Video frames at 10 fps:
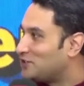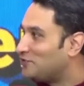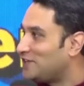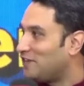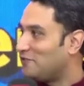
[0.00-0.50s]
So
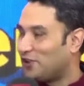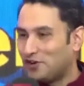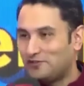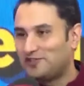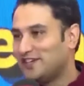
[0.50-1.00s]
we have a lot
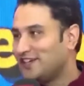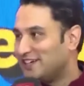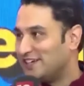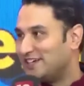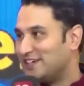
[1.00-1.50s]

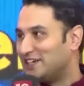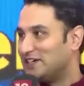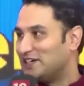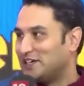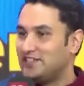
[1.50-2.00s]

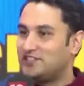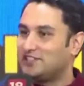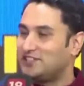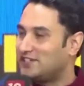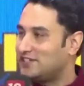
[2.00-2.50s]
of
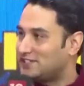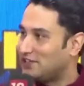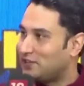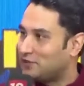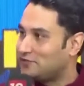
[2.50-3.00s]
engineers and
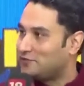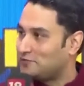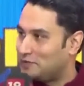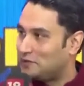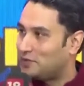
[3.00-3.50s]
a lot of
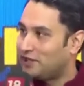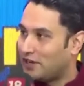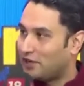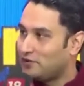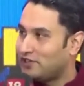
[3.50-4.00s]
people
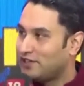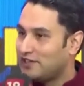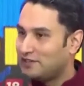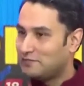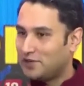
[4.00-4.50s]
around,
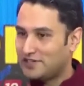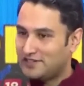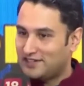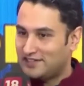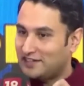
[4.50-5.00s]
but
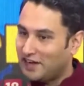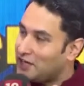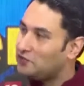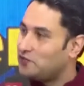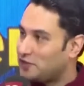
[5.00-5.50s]
the
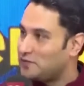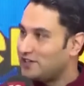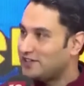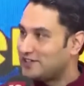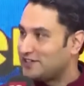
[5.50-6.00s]
right
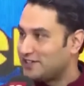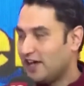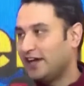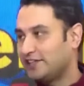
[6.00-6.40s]
fitment, I